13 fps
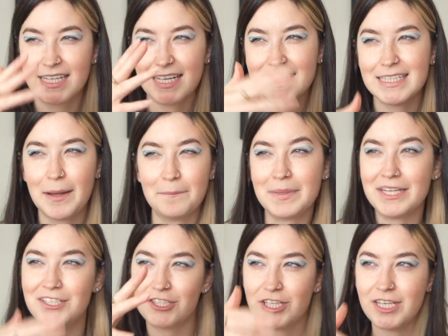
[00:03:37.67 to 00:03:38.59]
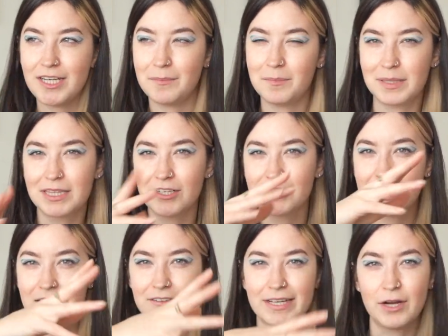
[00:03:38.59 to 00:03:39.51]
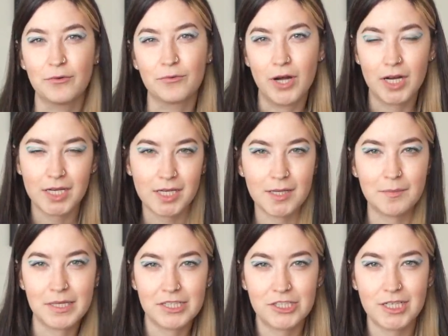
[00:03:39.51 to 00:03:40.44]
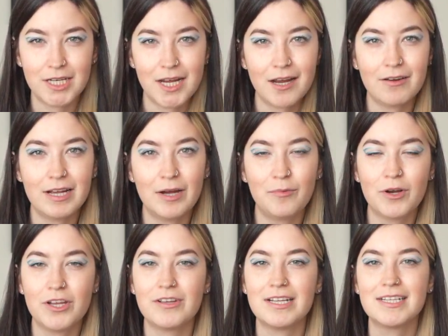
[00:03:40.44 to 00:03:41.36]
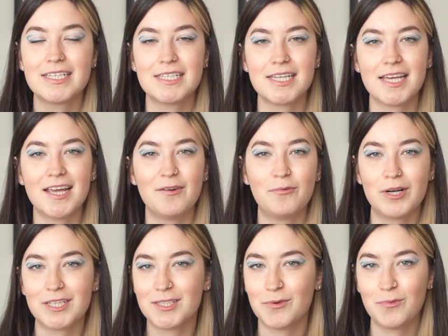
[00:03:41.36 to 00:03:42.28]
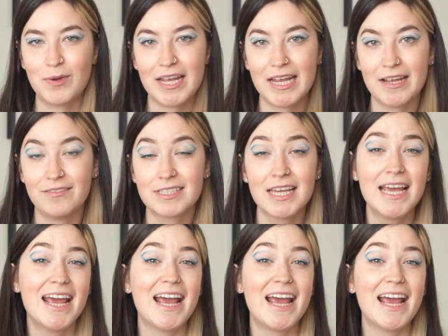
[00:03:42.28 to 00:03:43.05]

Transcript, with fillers: it's not beachy, but there's kind of like a rocky, beachy area where you can sit and watch the waves.